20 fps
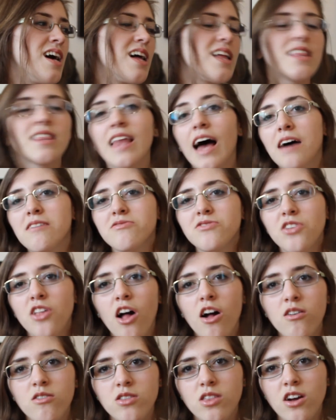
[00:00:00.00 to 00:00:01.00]
laughed
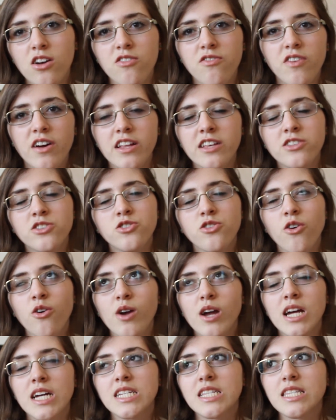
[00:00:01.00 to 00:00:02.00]
along with our funny
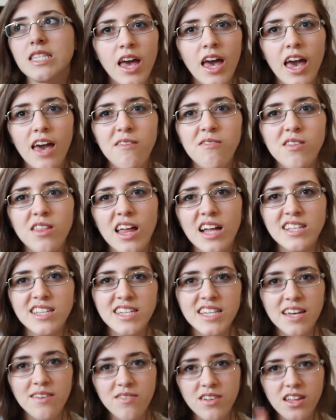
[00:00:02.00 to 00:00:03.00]
stories. If you'd like
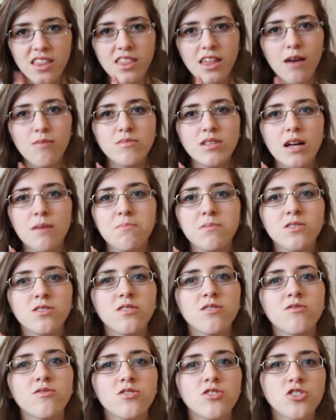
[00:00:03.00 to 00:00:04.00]
to give it a thumbs up because
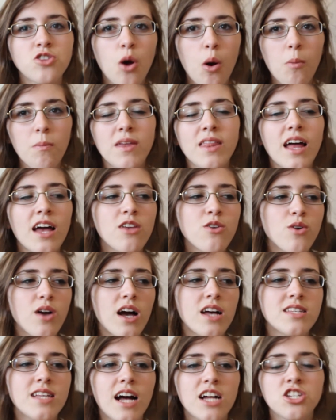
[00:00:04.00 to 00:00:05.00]
it will show me that you
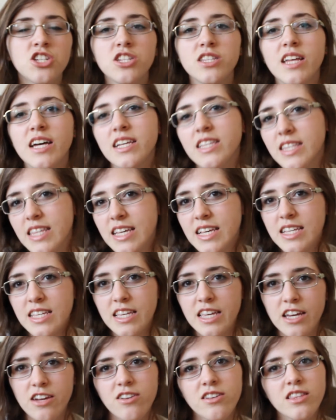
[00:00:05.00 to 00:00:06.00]
guys actually like
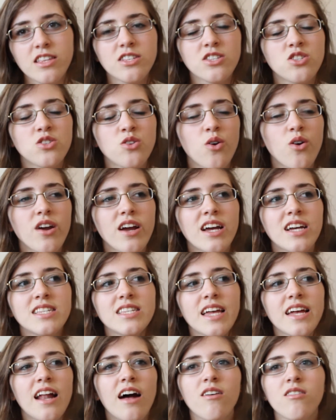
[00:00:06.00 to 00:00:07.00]
hearing these stories,
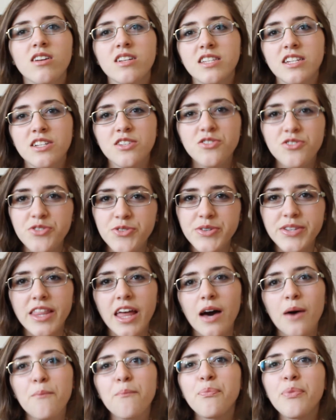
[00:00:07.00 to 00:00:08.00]
and I'll continue doing
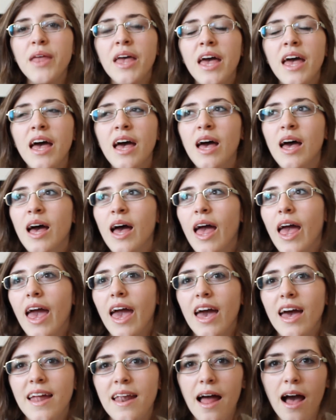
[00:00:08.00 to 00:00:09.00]
them.
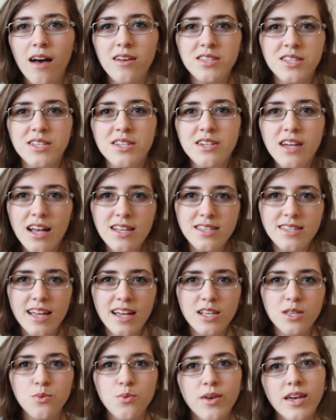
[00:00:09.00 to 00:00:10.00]
And I'll see you guys
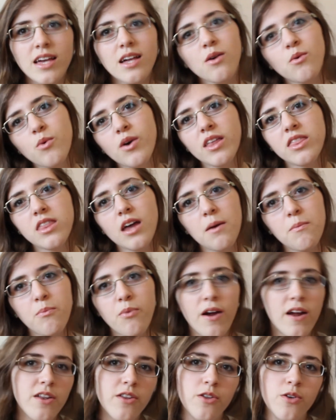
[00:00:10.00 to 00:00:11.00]
next week with a
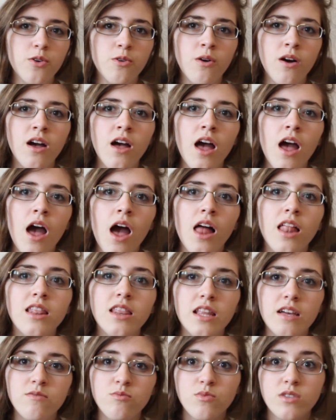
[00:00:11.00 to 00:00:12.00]
brand new
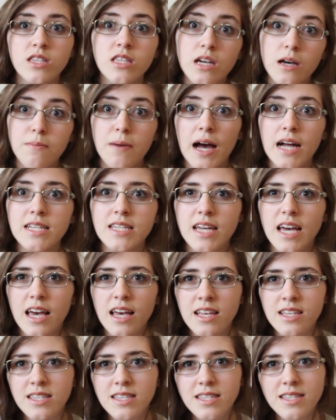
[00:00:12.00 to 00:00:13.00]
Living with the
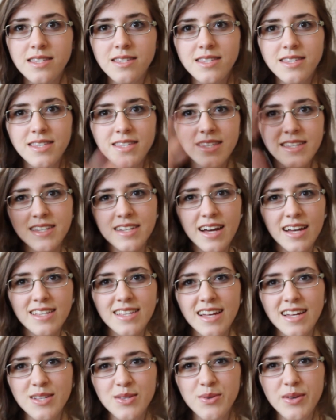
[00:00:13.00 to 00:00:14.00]
Abates. See you guys
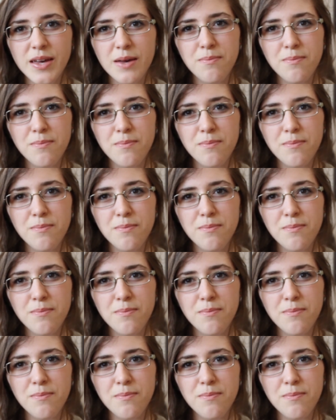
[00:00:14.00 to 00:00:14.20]
next week.